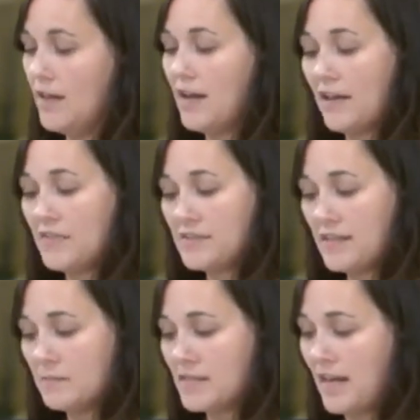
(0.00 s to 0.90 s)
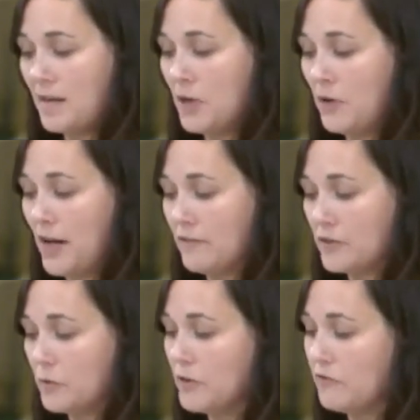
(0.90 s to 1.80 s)
At the same time,
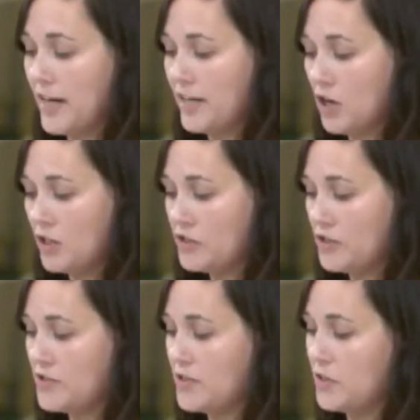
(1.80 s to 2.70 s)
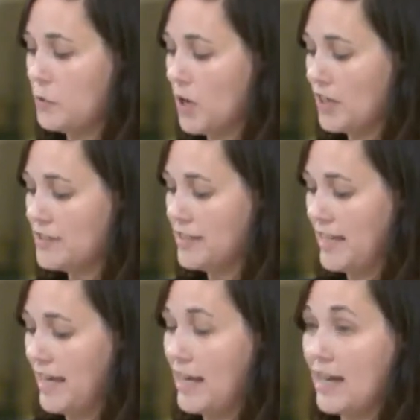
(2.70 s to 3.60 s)
however, we're very conscious that the work to
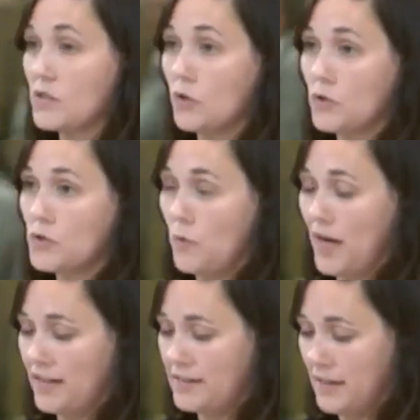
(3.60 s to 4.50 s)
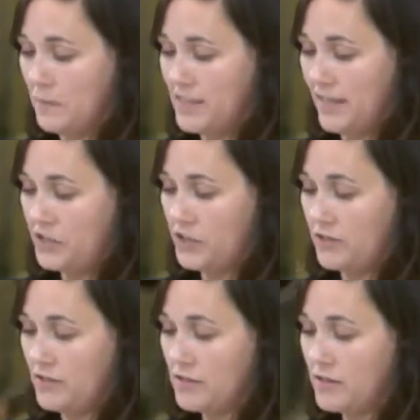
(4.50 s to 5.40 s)
date has also had its
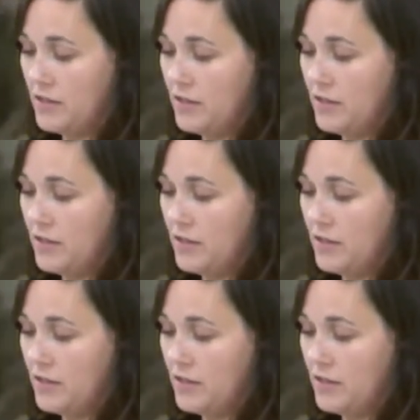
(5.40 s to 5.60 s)
limitations.